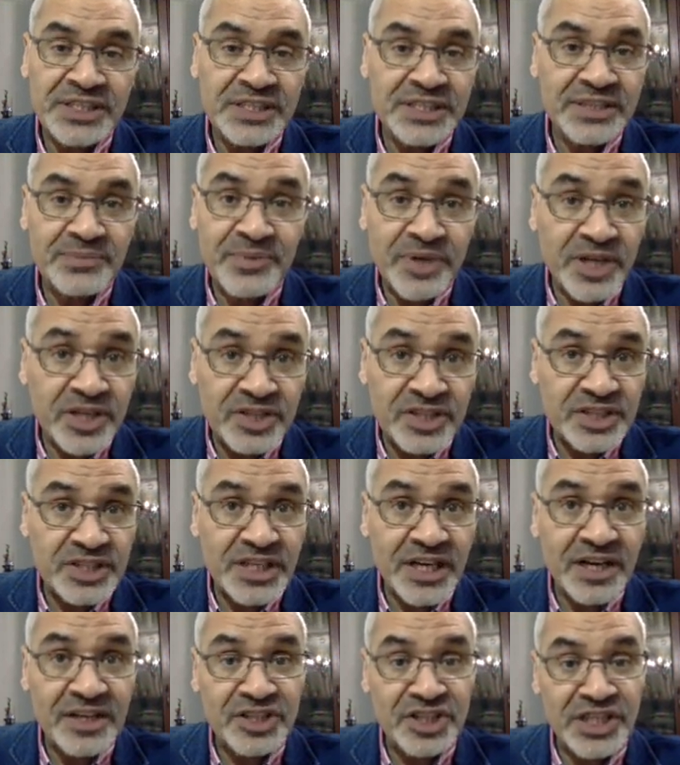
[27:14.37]
The births
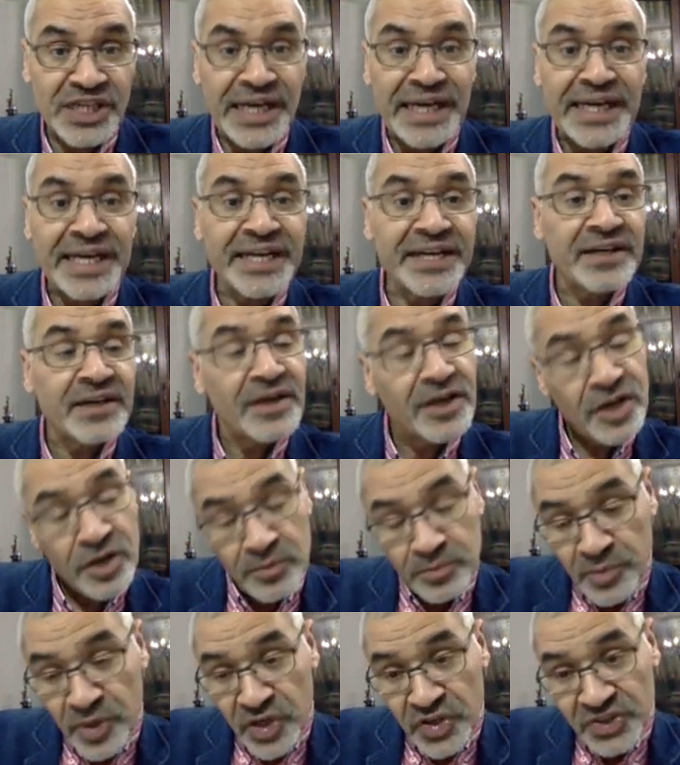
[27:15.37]
are shrinking,
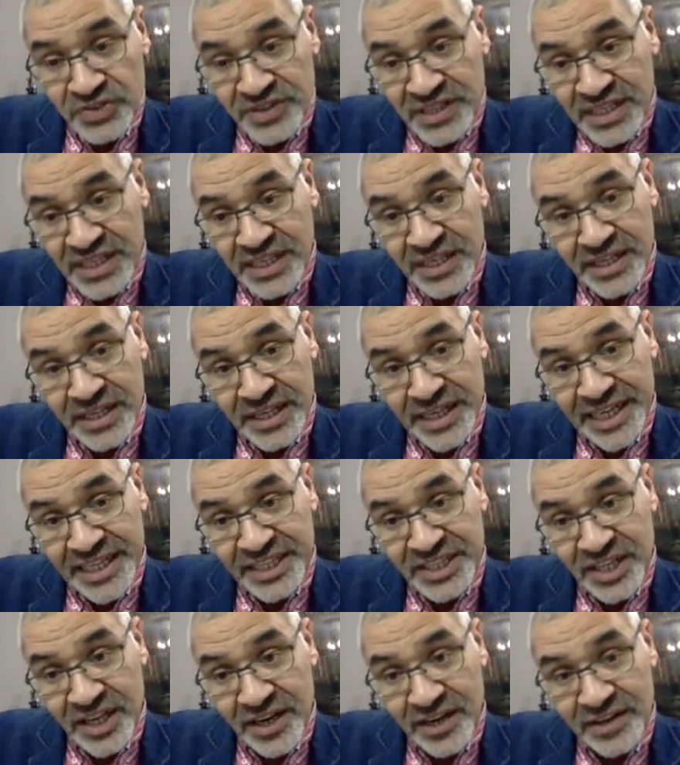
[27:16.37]
birth rates
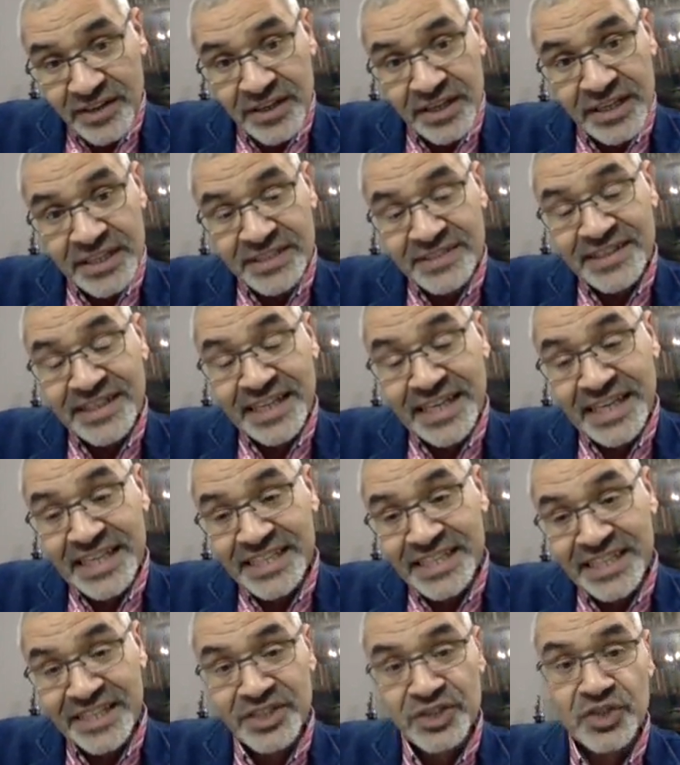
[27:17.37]
are
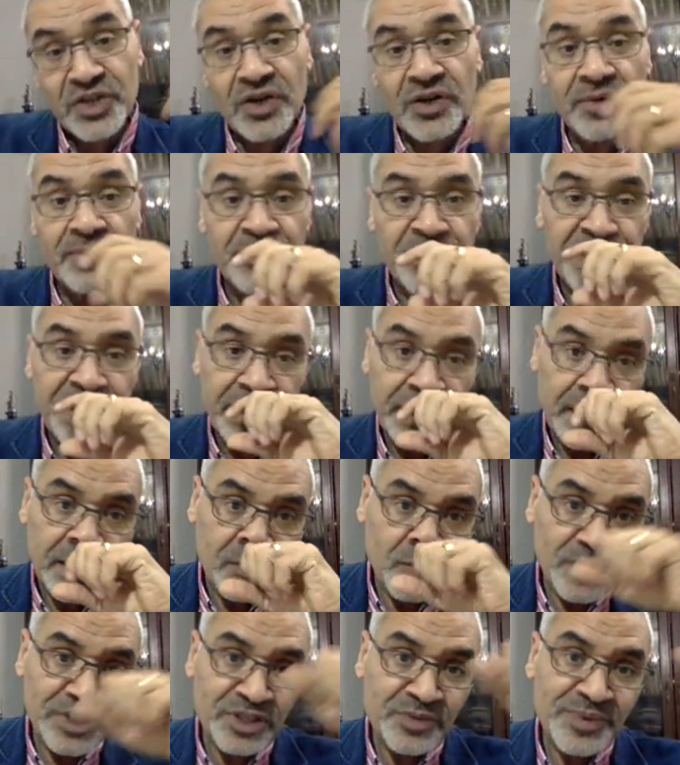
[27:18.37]
decreasing. So
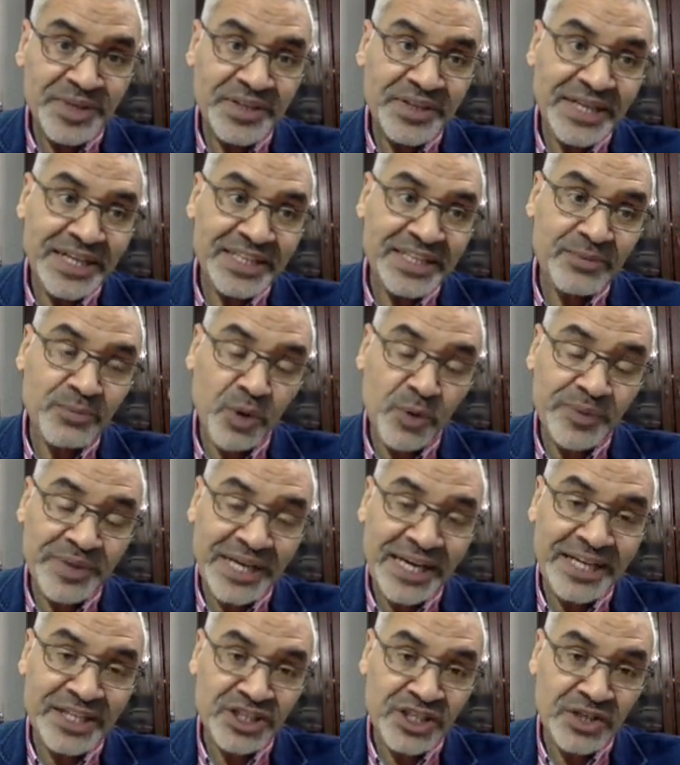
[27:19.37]
which means that the
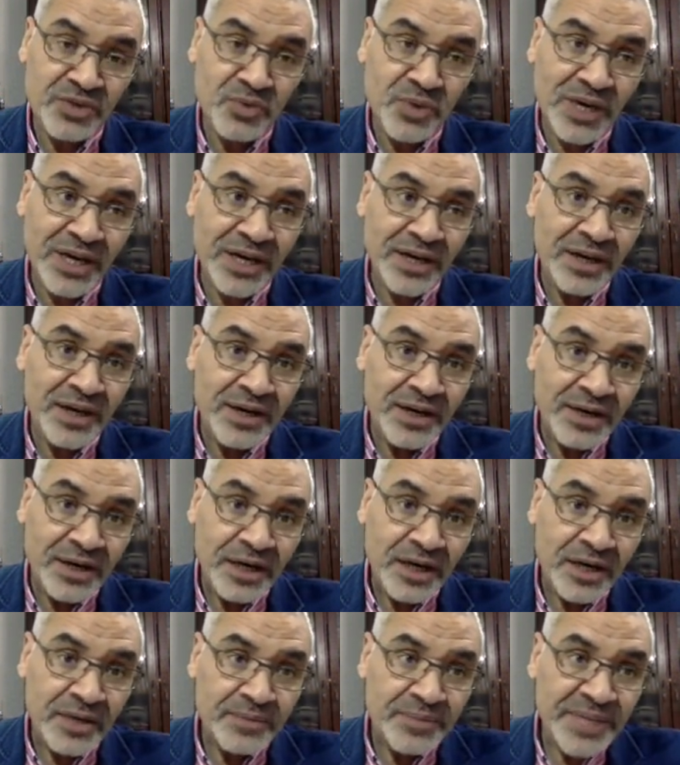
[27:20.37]
population will
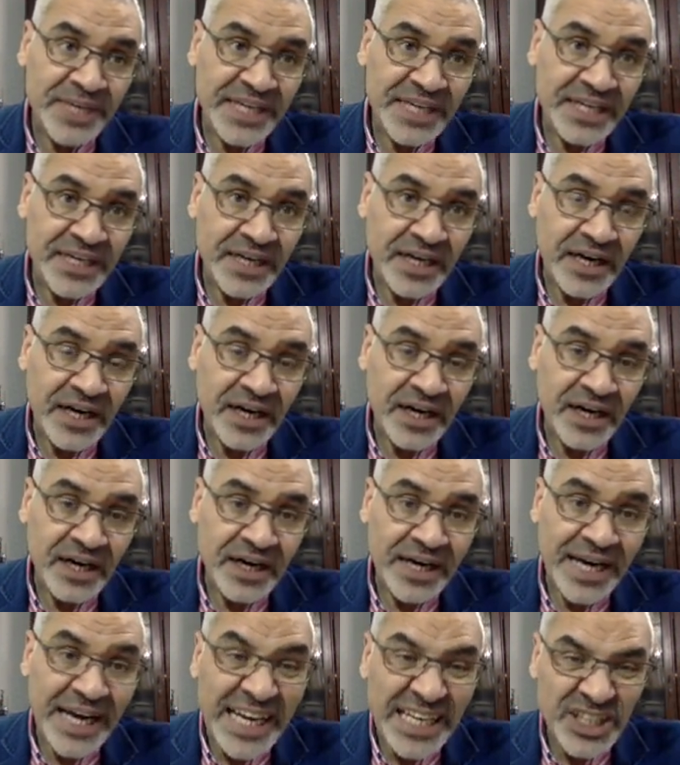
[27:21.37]
be
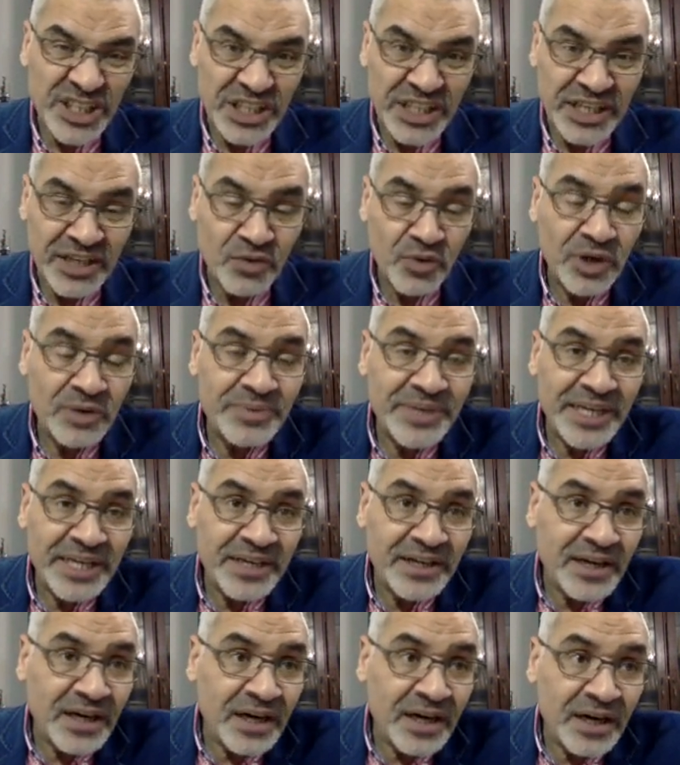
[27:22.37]
aging, will be
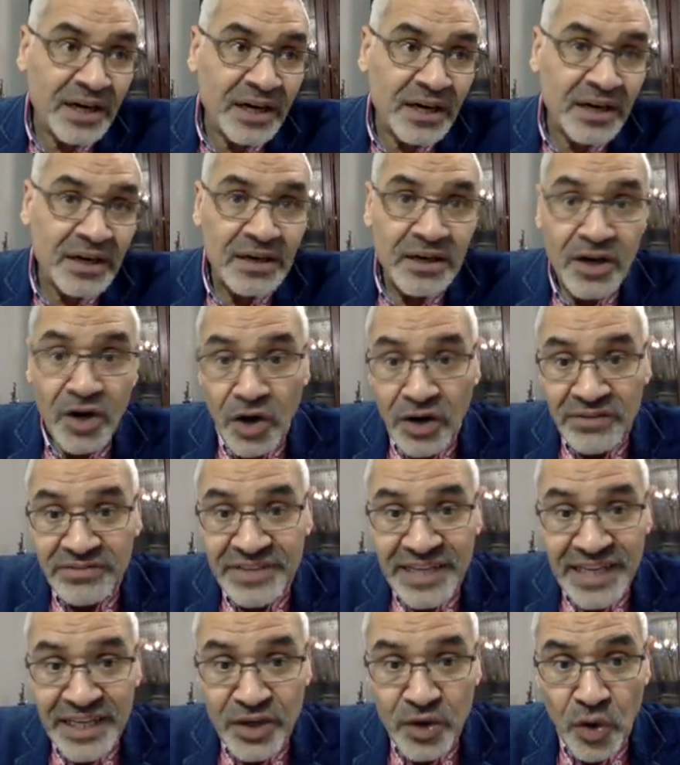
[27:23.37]

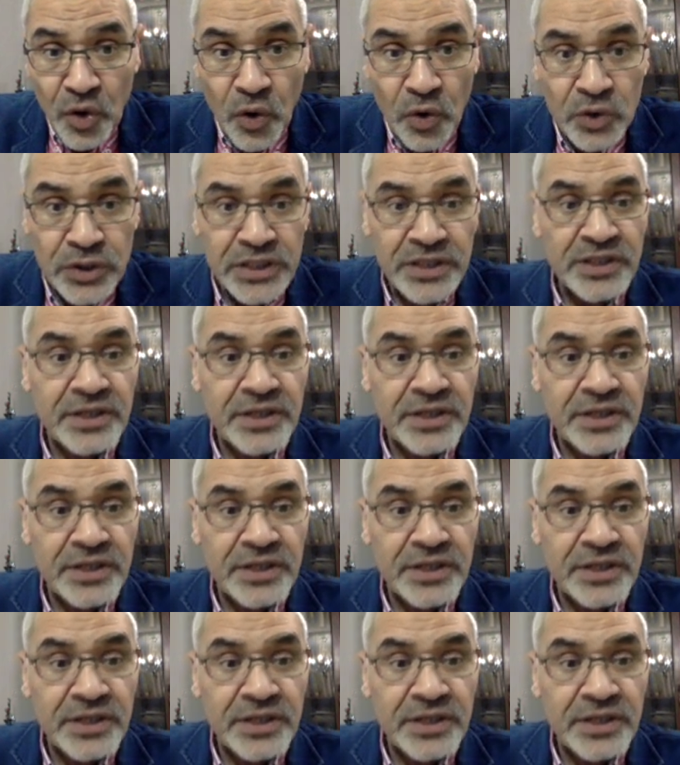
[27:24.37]
very old.